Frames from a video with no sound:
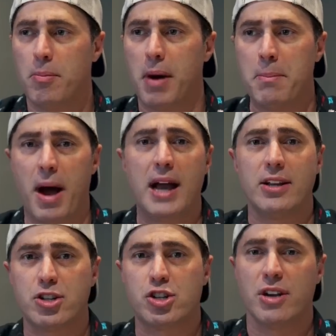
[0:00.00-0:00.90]
my mind
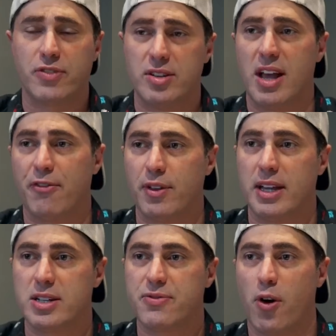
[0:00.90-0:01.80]
has shifted
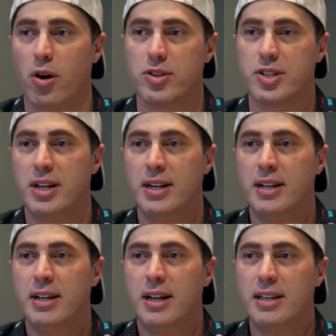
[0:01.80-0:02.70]
definitely as far as
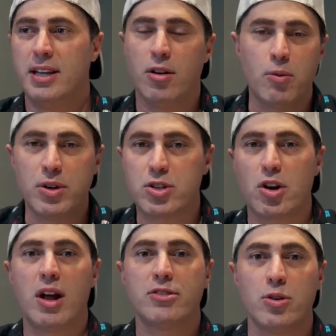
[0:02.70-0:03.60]
when you
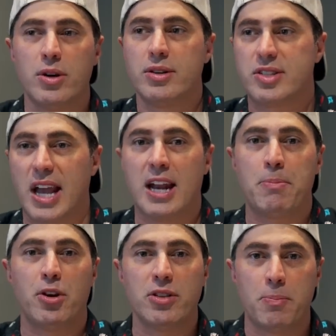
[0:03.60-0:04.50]
start out doing stand-up
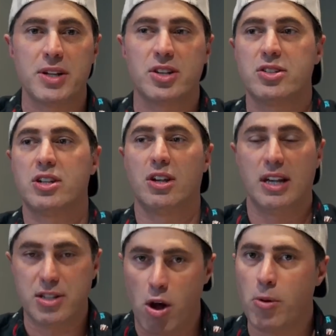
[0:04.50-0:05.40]
and you're in the business,
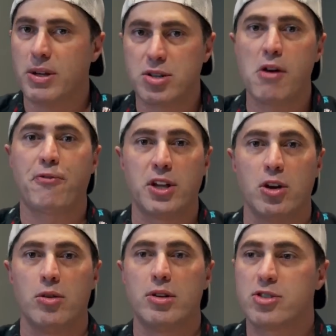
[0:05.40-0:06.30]
it's all for
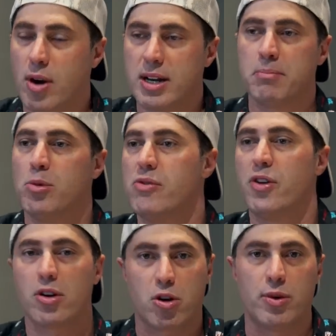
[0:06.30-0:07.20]
you. You're trying to move
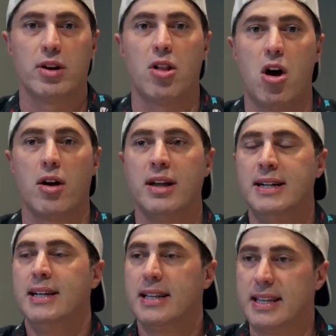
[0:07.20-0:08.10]
your career along,
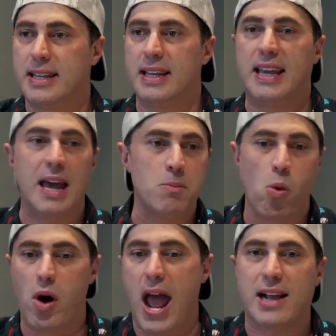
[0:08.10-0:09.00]
get
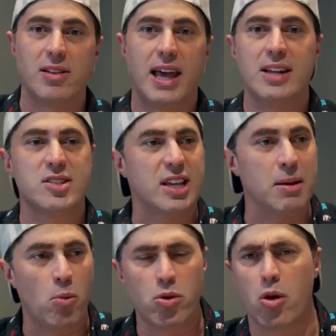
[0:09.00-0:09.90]
more accolades,
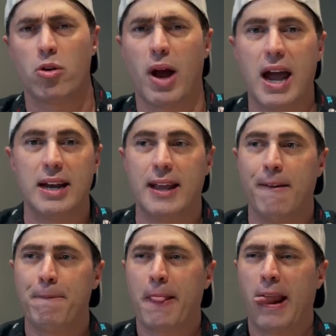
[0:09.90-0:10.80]
get more
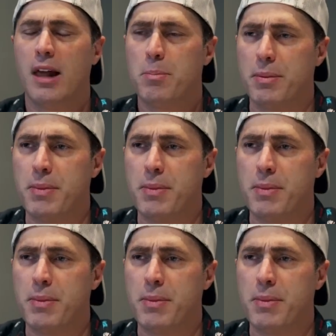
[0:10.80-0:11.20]
notoriety. But